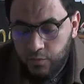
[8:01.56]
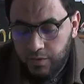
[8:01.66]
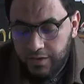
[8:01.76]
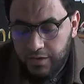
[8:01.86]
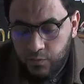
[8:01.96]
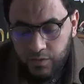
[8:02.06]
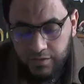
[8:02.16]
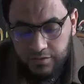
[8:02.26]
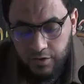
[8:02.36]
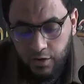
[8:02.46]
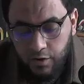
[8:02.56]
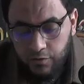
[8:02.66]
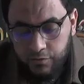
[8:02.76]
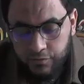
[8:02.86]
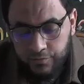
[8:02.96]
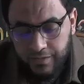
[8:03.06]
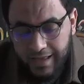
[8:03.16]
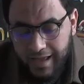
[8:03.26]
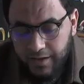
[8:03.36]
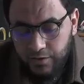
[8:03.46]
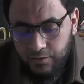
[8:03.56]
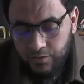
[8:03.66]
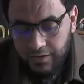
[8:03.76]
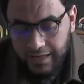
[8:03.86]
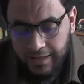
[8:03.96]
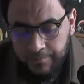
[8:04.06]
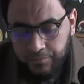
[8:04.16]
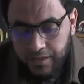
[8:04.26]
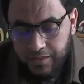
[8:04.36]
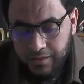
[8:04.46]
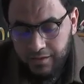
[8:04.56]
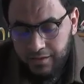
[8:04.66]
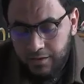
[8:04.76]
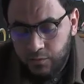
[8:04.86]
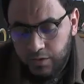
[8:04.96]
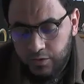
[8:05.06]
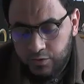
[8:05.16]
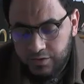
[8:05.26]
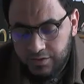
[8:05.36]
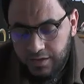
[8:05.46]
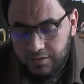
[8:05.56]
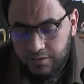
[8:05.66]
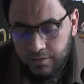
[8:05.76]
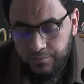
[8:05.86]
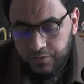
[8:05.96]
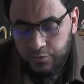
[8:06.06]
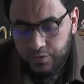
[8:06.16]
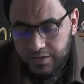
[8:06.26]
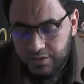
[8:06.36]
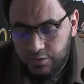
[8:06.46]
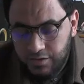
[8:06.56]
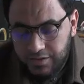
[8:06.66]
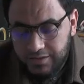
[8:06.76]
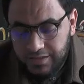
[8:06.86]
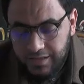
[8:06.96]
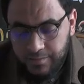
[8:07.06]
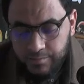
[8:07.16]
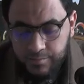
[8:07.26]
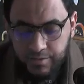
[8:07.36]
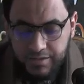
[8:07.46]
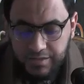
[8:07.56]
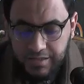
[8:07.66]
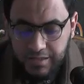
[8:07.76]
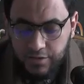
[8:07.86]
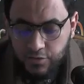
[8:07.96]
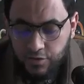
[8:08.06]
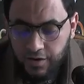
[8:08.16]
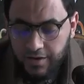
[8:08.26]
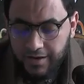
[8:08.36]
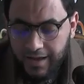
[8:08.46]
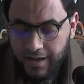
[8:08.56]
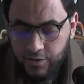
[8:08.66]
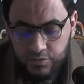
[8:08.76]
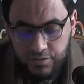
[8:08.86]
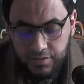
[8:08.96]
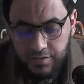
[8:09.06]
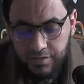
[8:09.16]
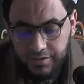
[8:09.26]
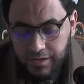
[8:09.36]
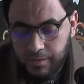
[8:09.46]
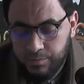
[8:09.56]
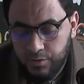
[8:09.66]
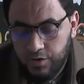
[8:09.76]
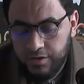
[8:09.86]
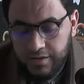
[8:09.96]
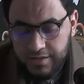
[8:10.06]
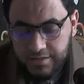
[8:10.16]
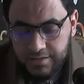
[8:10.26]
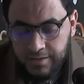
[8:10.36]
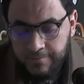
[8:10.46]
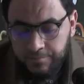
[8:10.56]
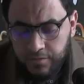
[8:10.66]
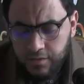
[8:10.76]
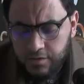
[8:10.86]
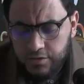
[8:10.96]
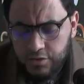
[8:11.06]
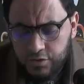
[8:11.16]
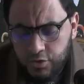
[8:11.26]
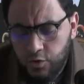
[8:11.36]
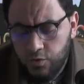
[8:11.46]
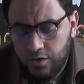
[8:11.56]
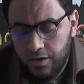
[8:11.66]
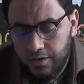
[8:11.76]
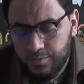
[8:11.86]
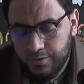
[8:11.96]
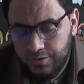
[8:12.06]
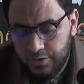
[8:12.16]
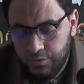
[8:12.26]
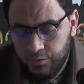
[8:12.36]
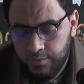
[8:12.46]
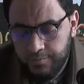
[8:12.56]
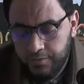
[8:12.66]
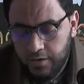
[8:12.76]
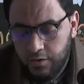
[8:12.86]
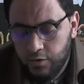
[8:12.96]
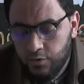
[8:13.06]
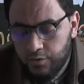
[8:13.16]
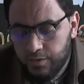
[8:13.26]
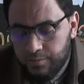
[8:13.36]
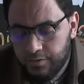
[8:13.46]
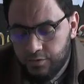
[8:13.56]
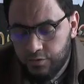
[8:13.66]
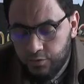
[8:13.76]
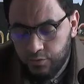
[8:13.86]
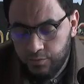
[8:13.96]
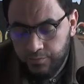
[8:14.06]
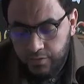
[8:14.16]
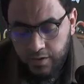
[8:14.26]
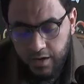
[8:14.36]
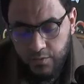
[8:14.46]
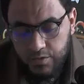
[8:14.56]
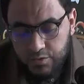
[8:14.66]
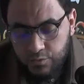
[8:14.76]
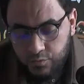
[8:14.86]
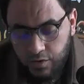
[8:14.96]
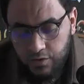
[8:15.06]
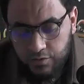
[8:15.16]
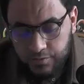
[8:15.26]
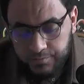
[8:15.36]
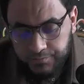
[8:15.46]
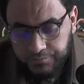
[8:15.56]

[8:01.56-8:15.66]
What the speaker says: when he went off angrily, thinking we could not restrict him, but he cried out in the deep darkness, there is no God but you. Glory be to you. I was wrong.